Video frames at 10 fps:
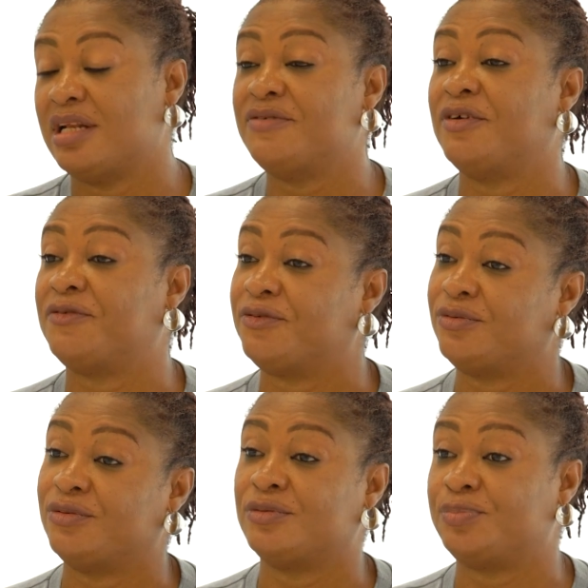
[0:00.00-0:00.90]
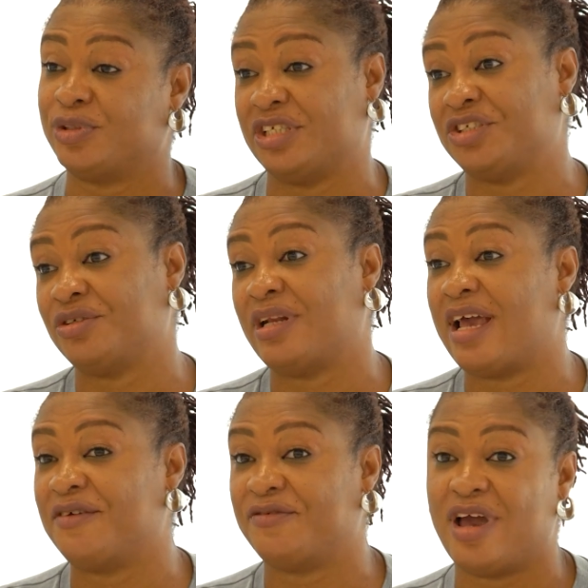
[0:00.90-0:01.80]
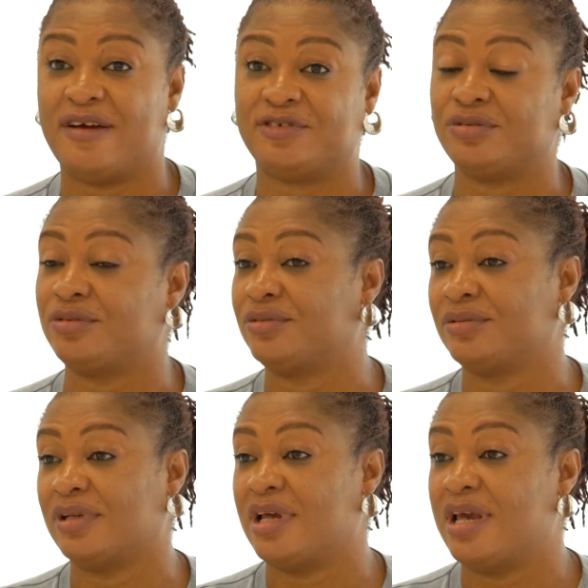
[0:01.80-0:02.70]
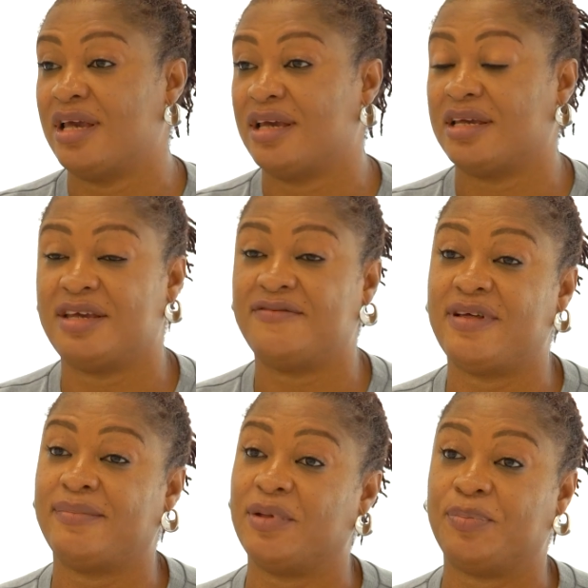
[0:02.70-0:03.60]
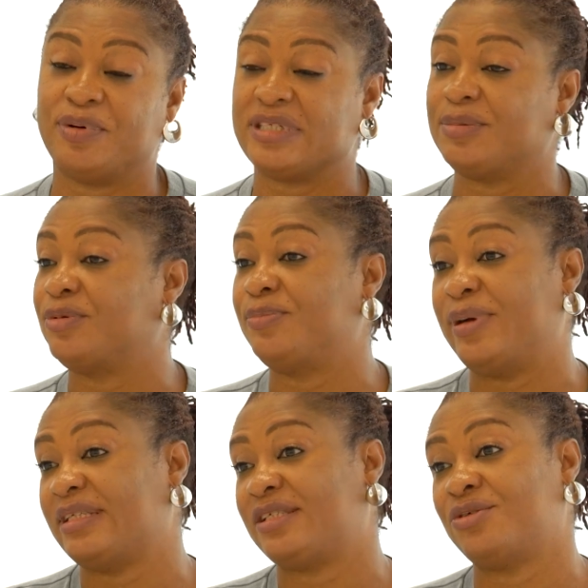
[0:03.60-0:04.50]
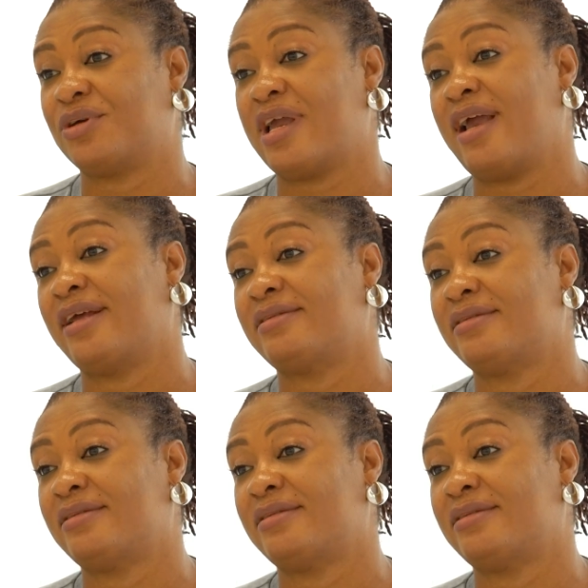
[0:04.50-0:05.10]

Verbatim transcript: live a full potential life, you have to give them the possible best you can.